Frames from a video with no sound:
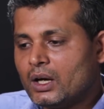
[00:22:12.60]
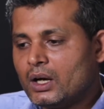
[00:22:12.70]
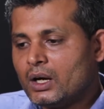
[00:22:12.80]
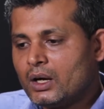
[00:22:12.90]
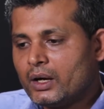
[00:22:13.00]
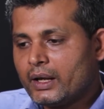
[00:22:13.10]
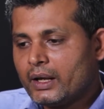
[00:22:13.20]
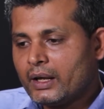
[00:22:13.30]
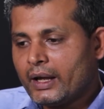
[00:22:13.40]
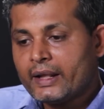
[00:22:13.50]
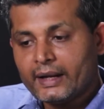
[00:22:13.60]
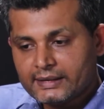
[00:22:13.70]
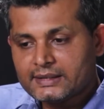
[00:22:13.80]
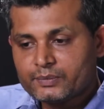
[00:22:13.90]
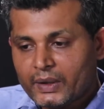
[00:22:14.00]

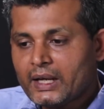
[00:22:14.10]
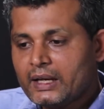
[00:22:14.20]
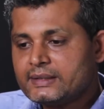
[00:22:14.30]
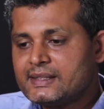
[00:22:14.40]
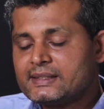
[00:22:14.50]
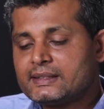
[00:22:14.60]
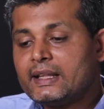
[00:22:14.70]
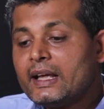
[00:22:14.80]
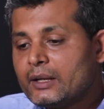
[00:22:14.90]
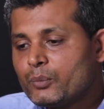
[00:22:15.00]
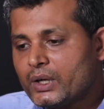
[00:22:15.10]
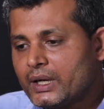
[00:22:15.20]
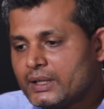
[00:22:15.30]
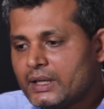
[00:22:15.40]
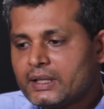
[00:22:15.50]
meta-analysis, they
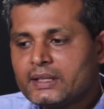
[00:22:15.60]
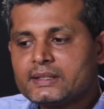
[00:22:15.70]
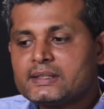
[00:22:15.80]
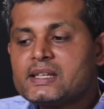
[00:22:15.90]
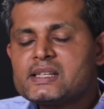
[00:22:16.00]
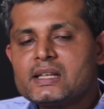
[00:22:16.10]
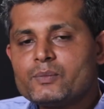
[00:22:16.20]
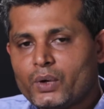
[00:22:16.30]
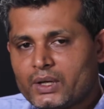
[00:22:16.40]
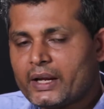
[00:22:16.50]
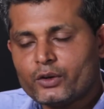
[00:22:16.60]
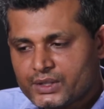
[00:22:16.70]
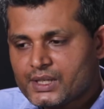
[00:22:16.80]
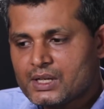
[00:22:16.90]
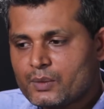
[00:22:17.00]
reported that there is a around
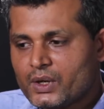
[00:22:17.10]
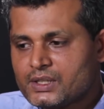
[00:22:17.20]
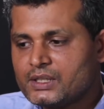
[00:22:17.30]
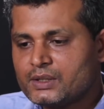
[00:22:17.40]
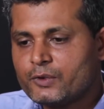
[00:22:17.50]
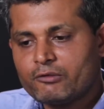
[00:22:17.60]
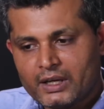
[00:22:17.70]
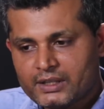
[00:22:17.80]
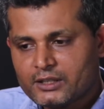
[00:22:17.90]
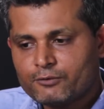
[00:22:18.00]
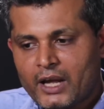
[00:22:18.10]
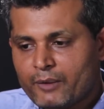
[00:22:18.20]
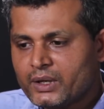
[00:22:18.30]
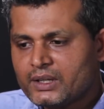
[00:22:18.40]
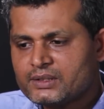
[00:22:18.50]
16% prevalence of
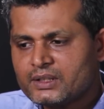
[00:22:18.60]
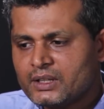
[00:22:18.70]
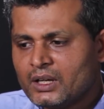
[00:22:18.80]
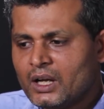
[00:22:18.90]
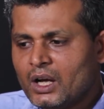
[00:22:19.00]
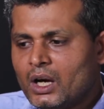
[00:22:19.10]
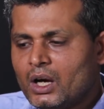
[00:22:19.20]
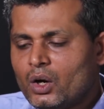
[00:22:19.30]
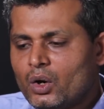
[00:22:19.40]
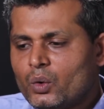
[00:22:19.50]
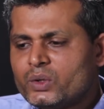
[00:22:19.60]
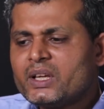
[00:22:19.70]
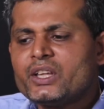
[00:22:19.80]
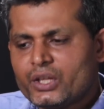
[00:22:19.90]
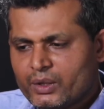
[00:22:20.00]
hypertension with
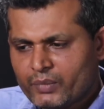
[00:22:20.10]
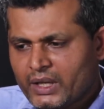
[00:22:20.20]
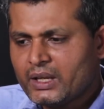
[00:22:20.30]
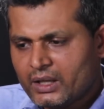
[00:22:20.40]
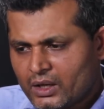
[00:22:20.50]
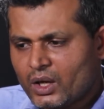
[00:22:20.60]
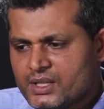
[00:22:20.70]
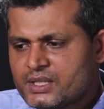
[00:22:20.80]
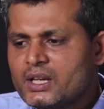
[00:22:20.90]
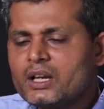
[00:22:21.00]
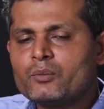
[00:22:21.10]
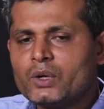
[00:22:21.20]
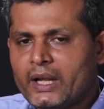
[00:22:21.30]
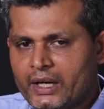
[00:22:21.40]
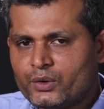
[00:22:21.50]
a very considerable
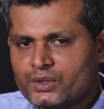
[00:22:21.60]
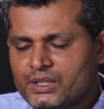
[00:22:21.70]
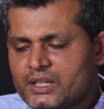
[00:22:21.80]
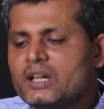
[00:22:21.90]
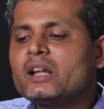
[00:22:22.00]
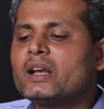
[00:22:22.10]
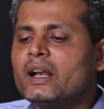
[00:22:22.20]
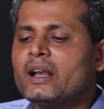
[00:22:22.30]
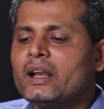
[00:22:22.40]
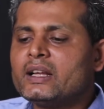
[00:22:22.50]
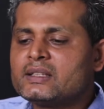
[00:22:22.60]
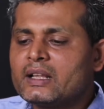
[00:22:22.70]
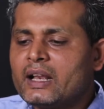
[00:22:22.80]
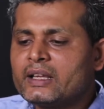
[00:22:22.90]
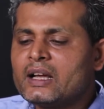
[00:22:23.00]
heterogeneity,
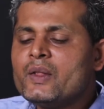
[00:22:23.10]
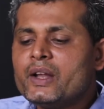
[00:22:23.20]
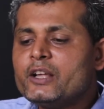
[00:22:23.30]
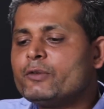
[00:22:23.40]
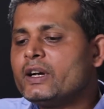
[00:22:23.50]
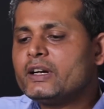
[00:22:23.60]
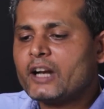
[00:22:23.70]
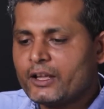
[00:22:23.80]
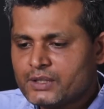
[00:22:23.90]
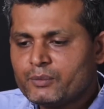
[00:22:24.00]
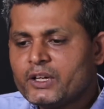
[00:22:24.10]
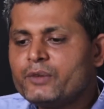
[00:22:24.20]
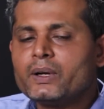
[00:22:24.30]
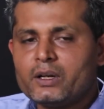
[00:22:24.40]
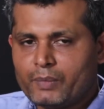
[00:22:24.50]
like different tribes have
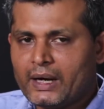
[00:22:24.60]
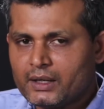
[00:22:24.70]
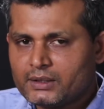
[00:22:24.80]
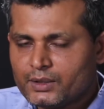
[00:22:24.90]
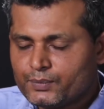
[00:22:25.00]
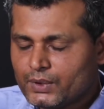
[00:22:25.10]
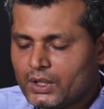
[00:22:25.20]
different patterns of